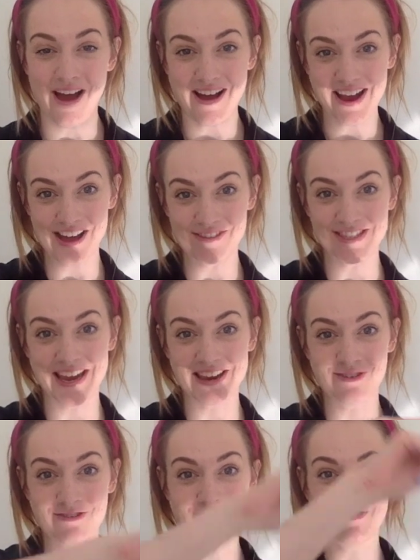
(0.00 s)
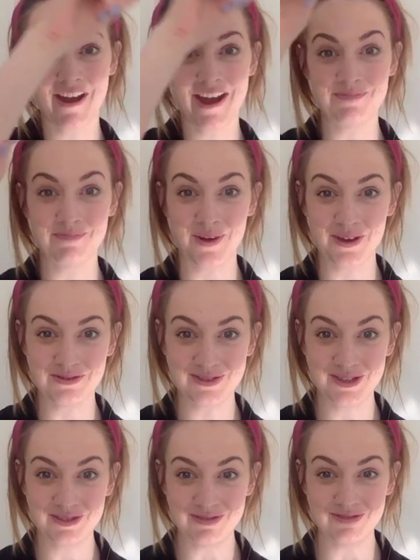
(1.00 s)
I have seen
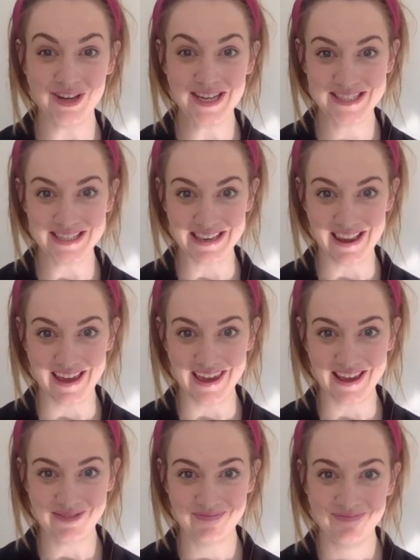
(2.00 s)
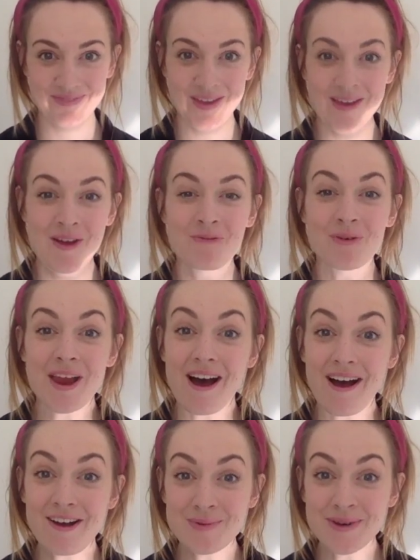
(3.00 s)
rainbows recently. When
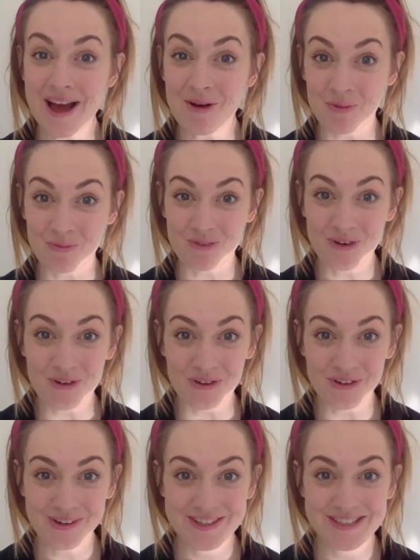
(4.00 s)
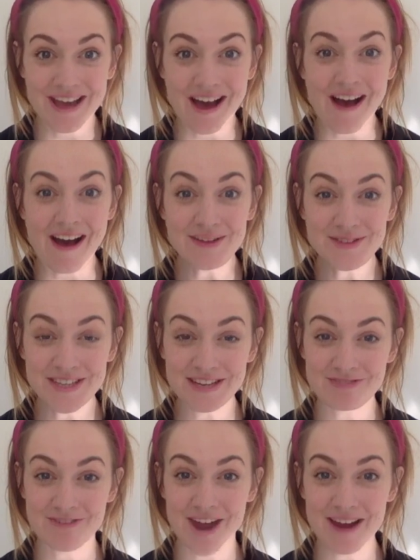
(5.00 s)
I've been out on walks, I've
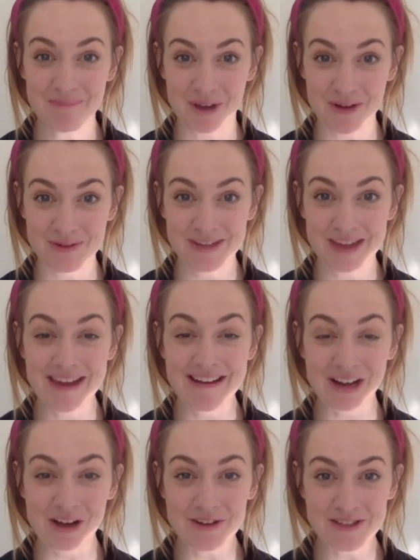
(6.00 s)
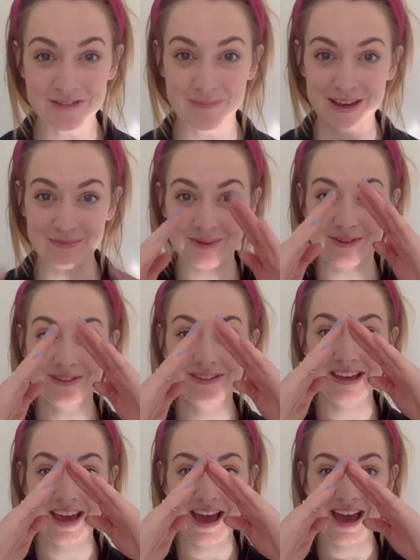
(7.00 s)
seen rainbows in lots of
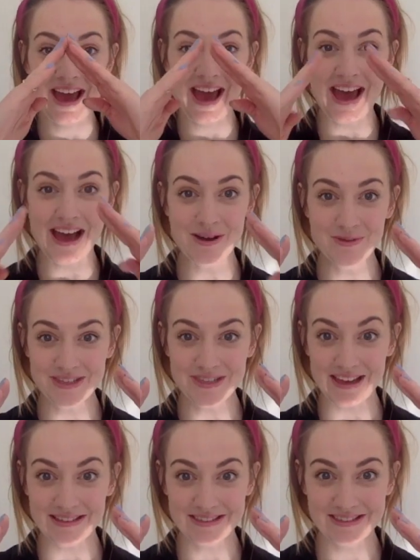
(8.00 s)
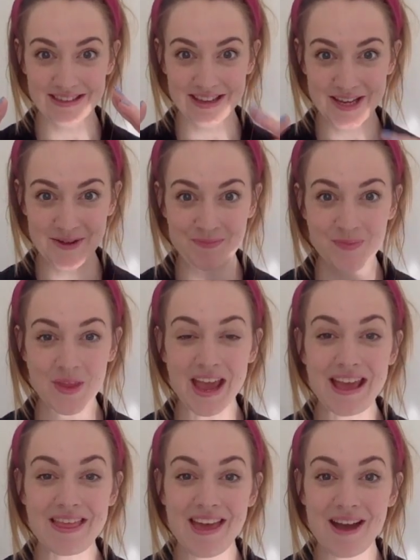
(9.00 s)
people's houses.
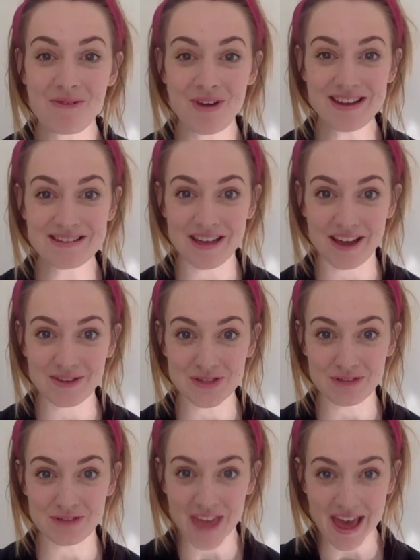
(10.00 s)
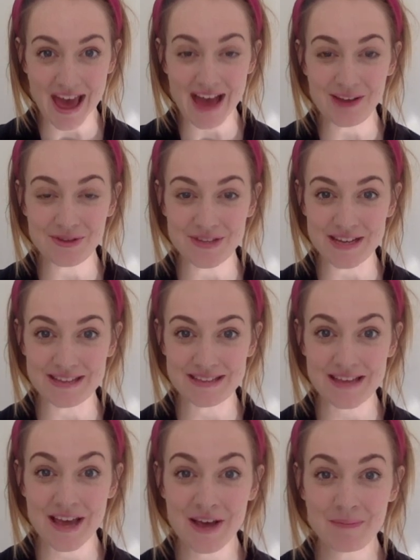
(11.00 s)
In their windows of their
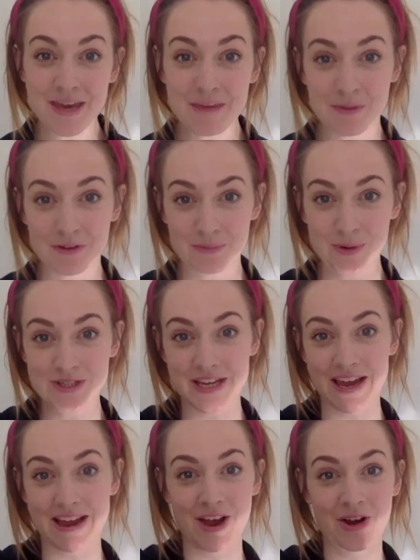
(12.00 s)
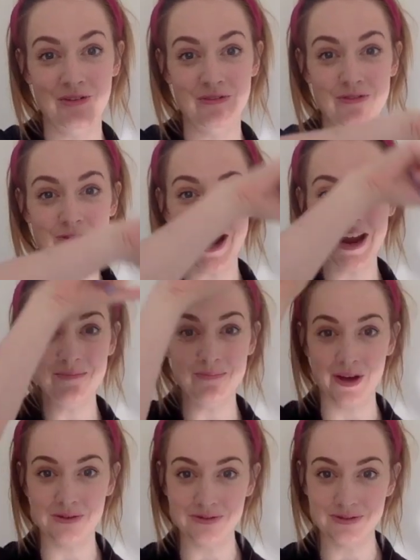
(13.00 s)
houses, people are putting
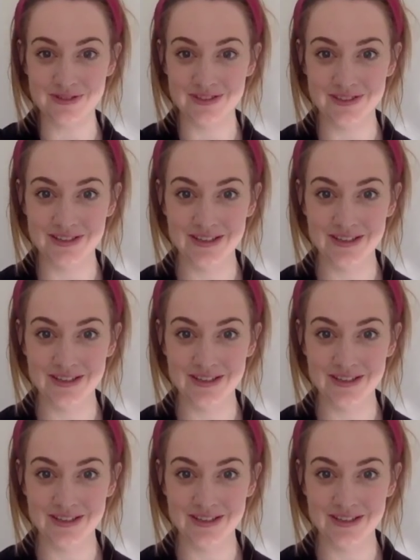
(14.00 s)
rainbows.